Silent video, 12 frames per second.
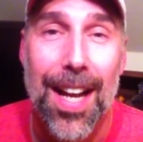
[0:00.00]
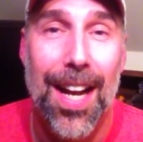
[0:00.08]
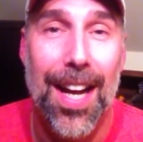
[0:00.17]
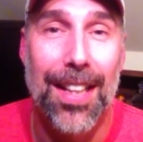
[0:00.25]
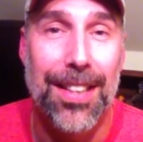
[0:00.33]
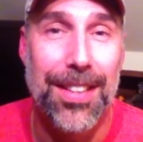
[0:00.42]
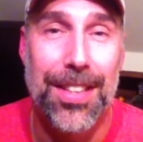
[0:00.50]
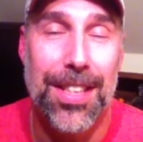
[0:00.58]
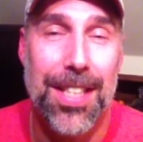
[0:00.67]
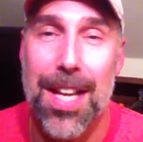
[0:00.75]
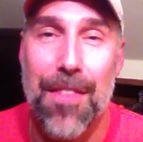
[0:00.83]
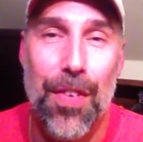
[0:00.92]

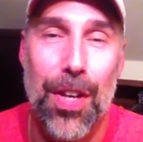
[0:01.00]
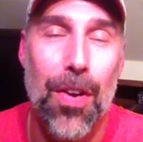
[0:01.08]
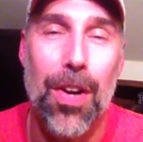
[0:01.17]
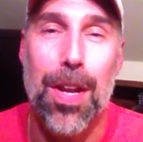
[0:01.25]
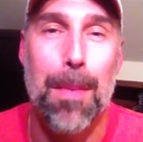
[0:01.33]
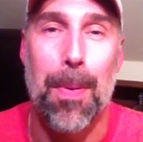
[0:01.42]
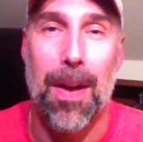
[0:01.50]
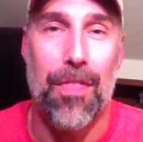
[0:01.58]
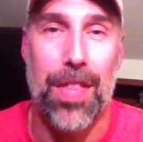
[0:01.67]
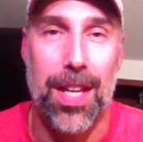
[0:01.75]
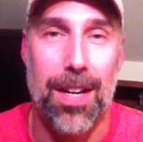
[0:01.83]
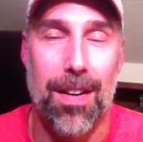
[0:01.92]
If you go to
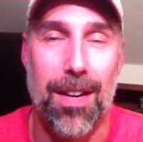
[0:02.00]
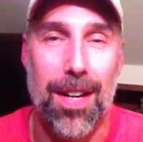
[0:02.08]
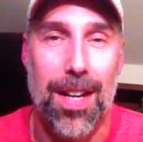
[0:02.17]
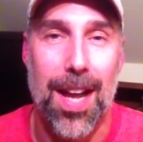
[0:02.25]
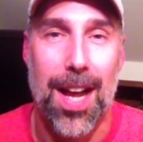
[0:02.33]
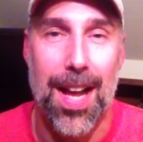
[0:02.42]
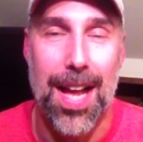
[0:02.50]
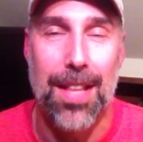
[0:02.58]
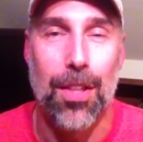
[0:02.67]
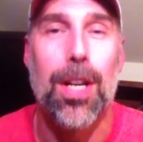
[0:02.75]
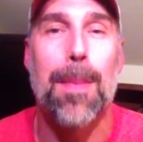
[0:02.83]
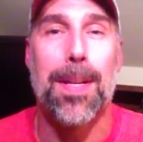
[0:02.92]
improv theater
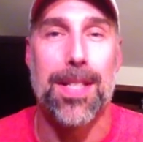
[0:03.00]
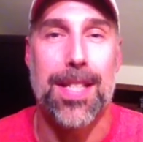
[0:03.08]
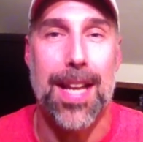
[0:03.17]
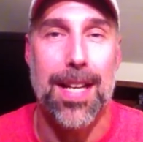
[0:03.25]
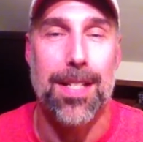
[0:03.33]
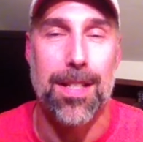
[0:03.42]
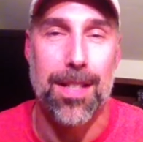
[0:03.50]
and look up on stage,